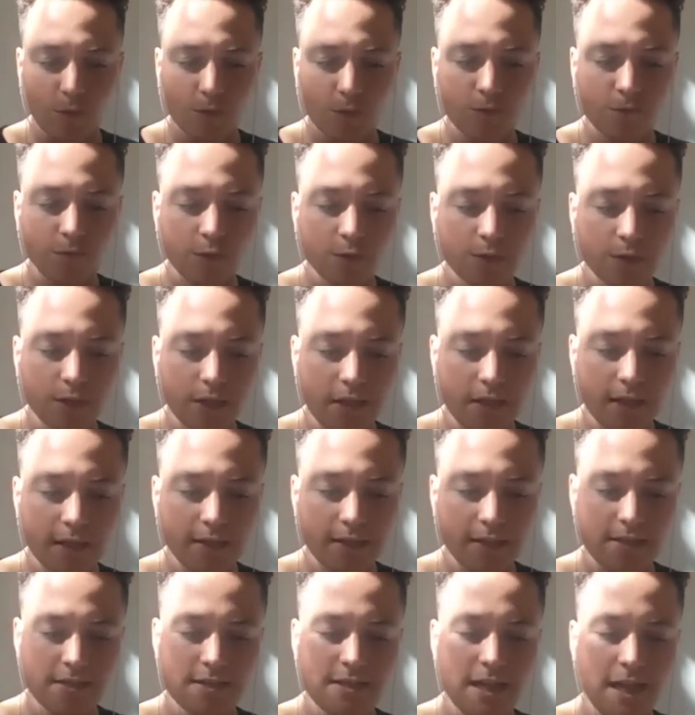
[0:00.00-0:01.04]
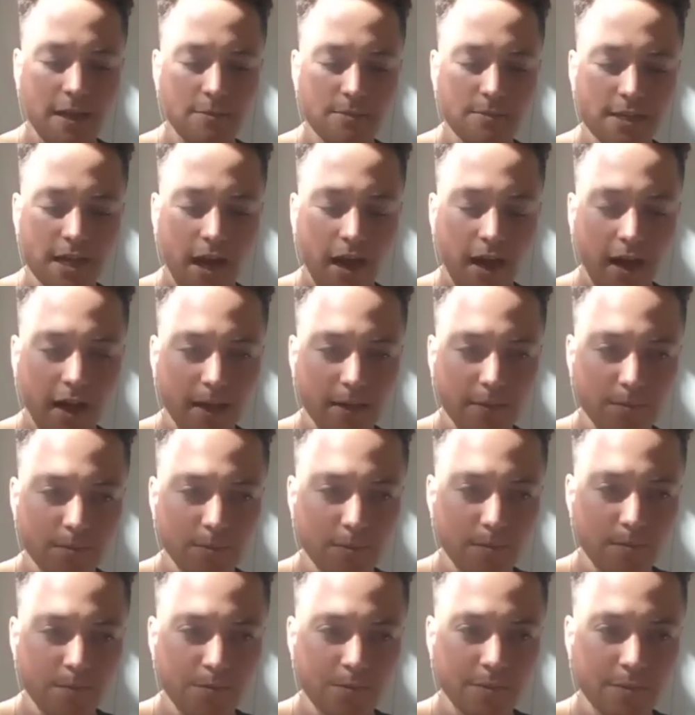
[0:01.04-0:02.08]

fully, at the same time